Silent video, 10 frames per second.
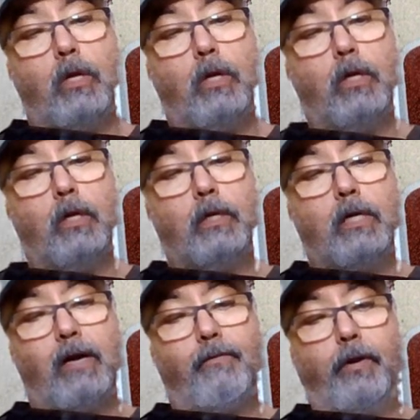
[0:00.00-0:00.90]

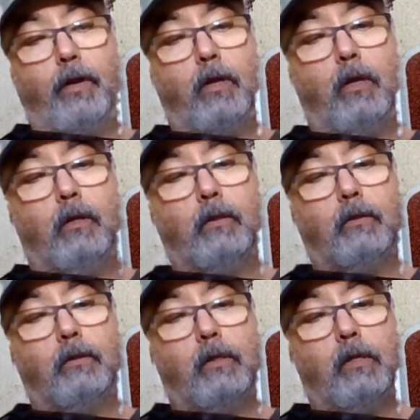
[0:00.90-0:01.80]
covering
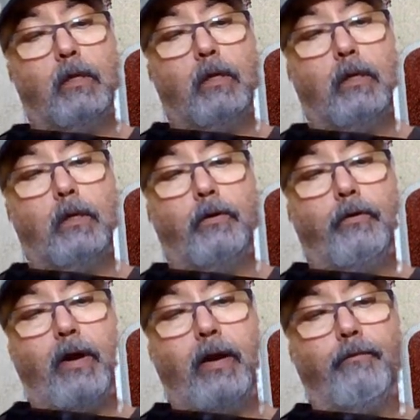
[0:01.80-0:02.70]
right in
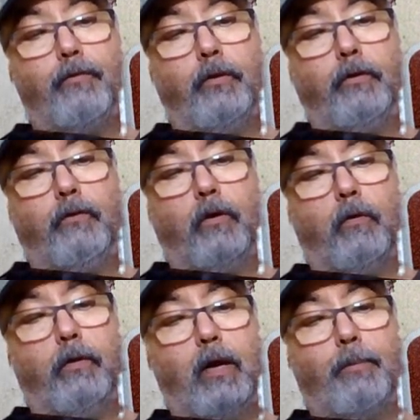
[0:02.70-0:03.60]
front of this, the
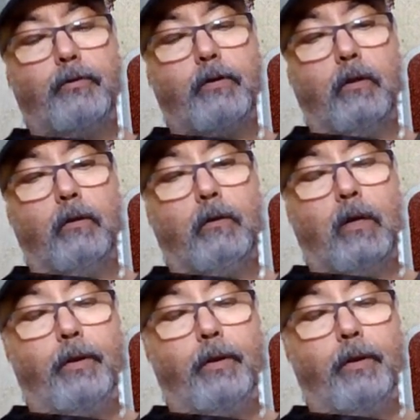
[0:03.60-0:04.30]
obstacle. I mean,